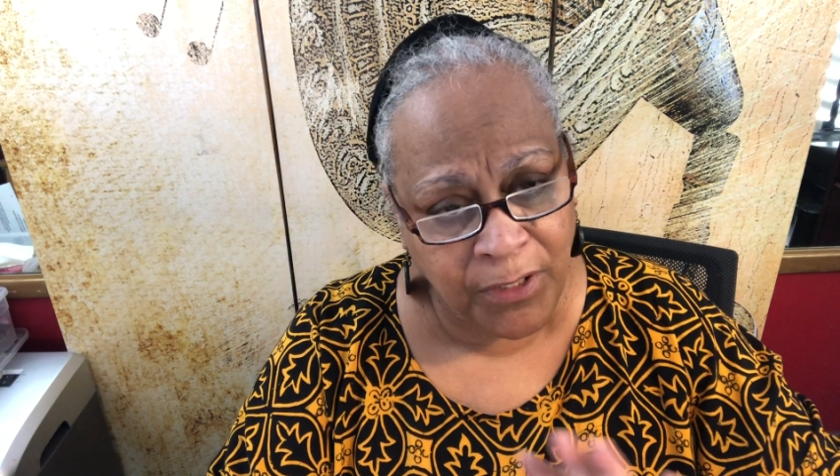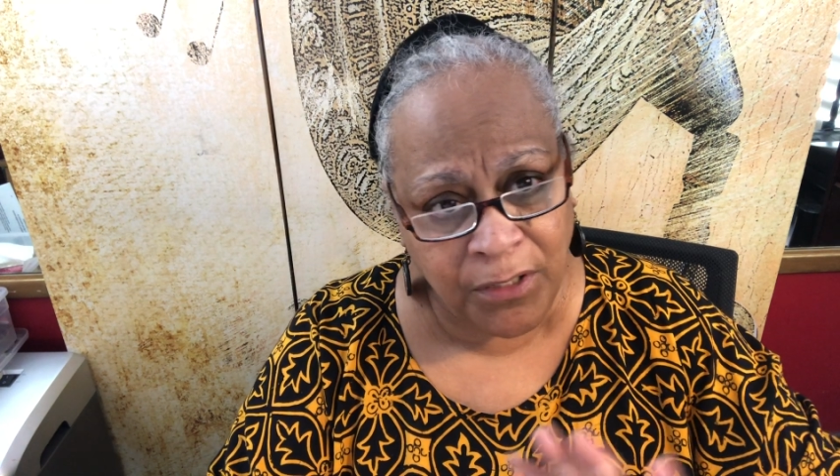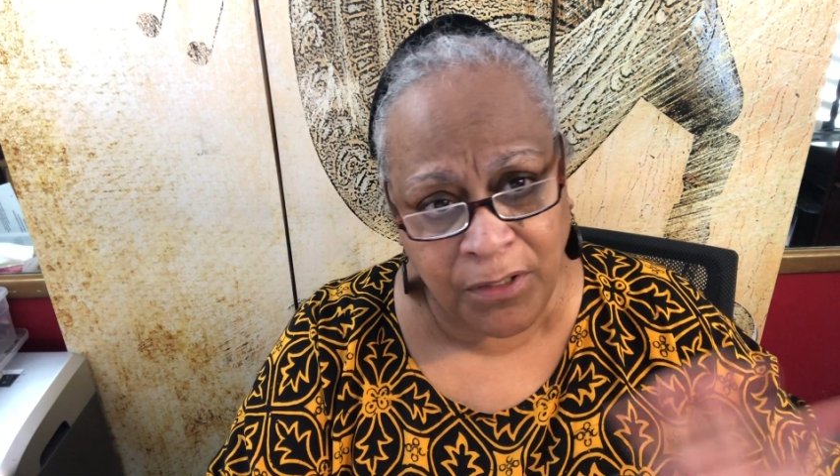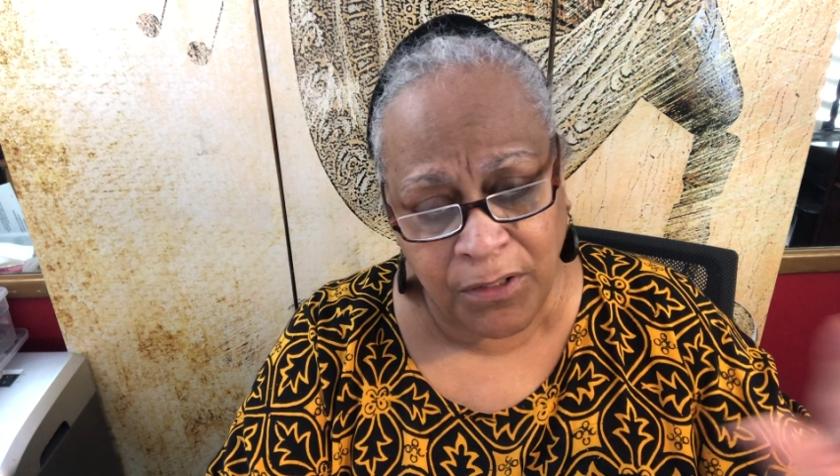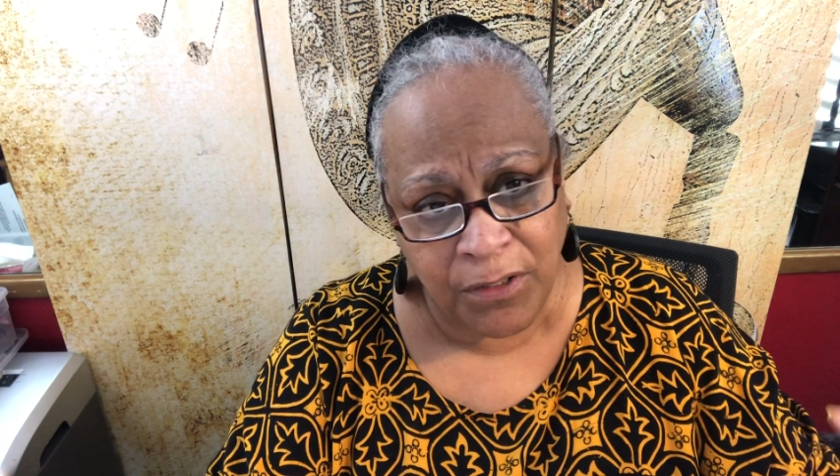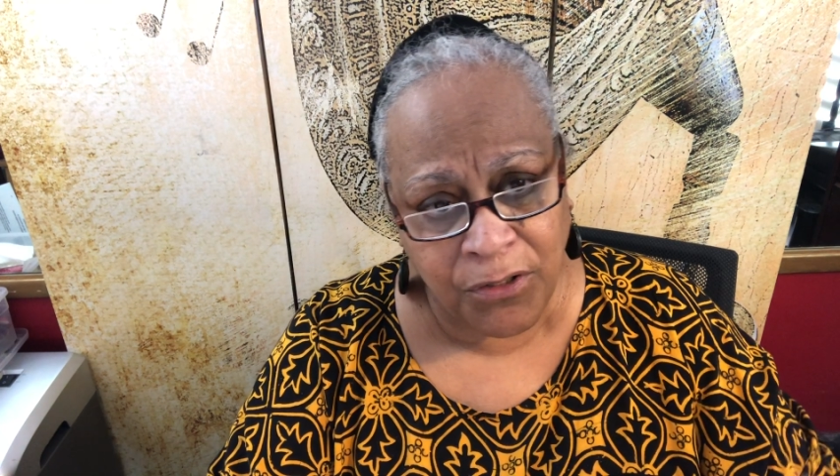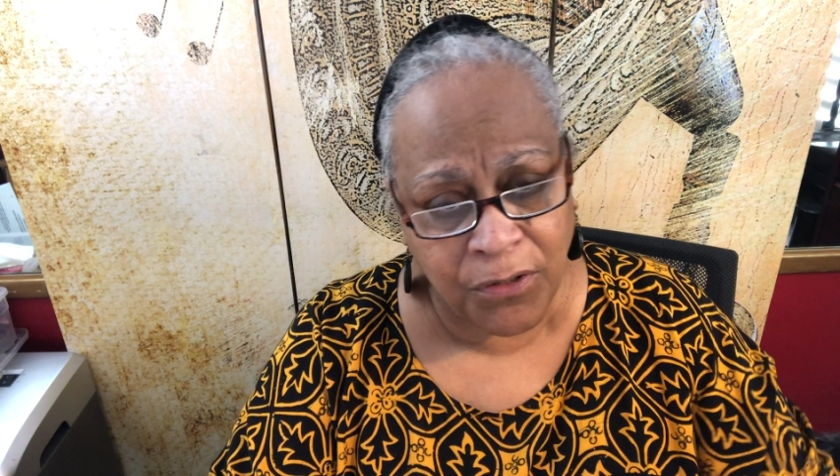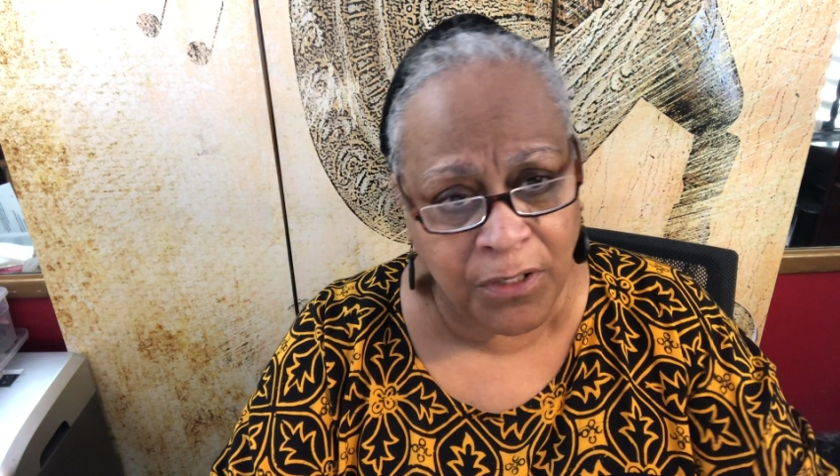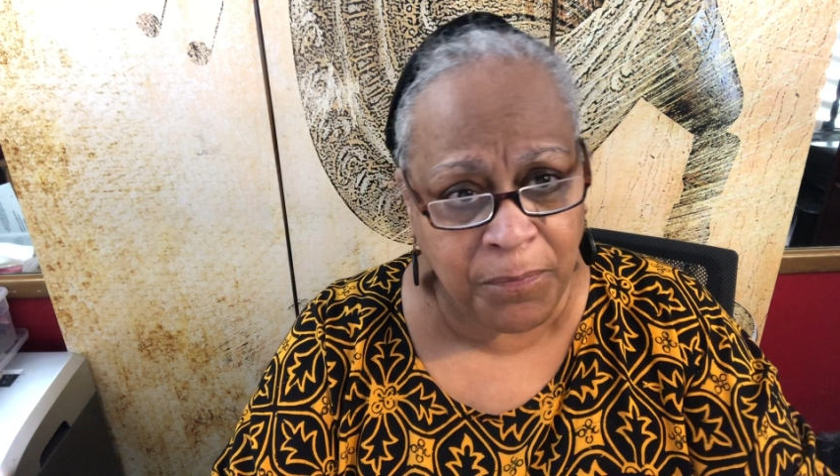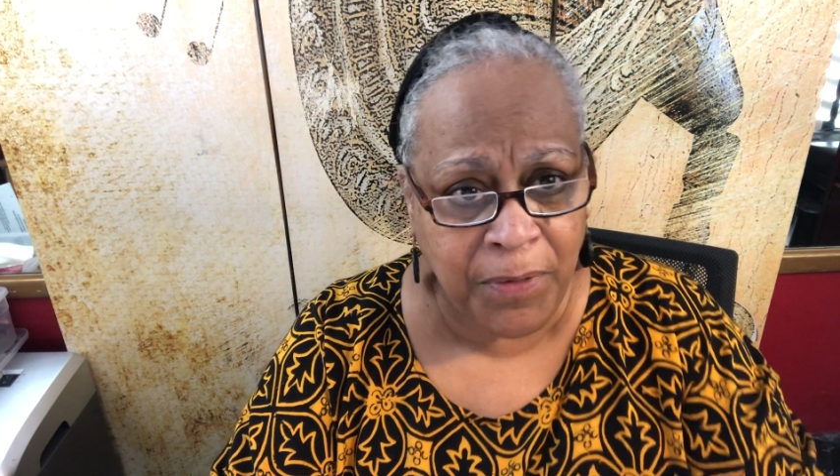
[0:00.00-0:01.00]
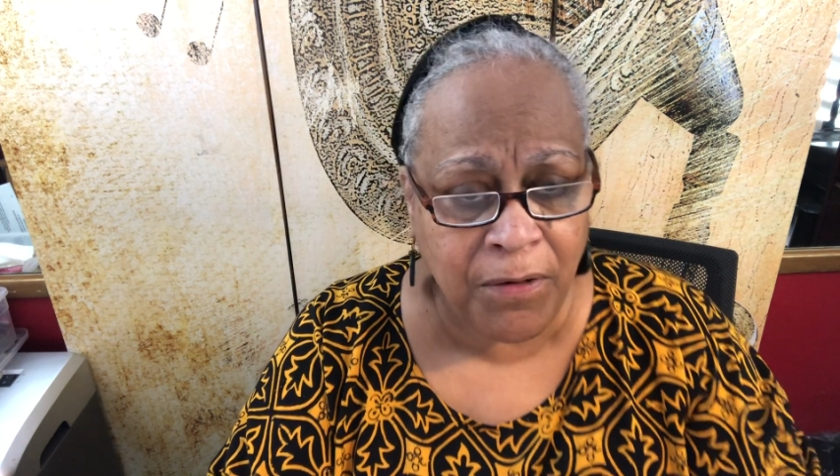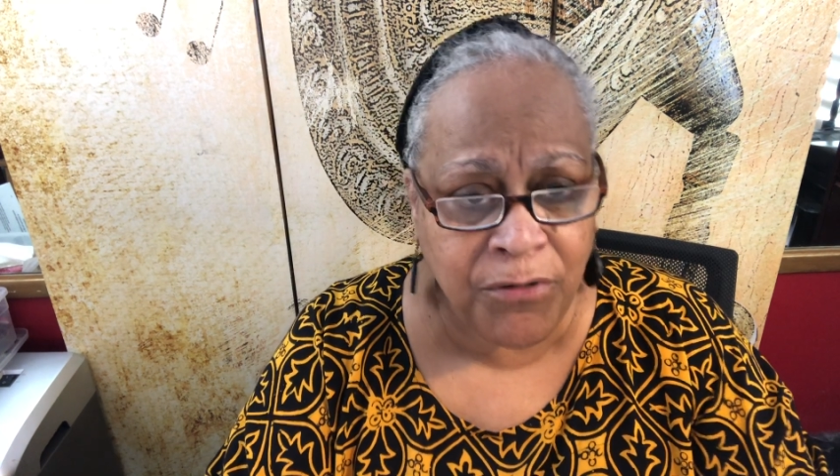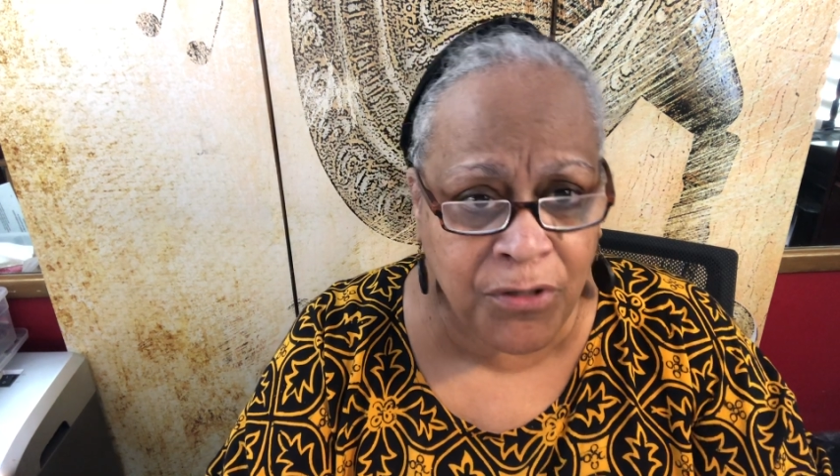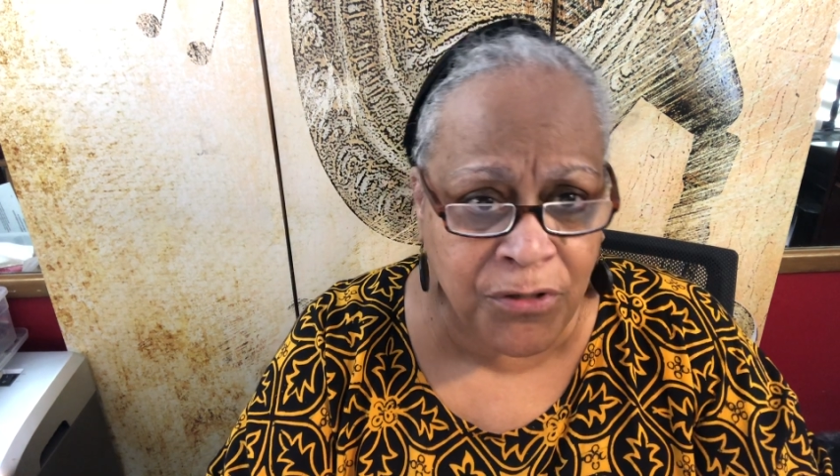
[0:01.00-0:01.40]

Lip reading: then you're going to perish